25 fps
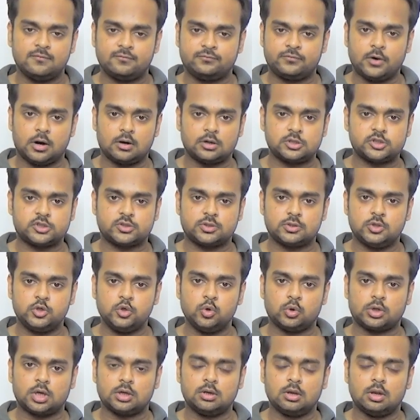First,
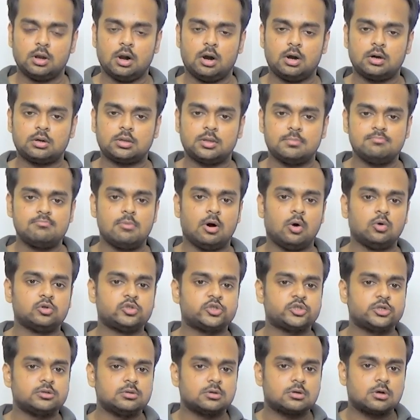you can learn the
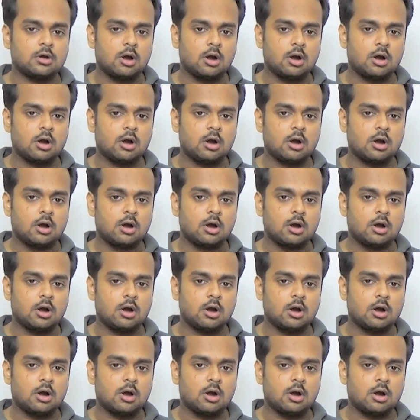most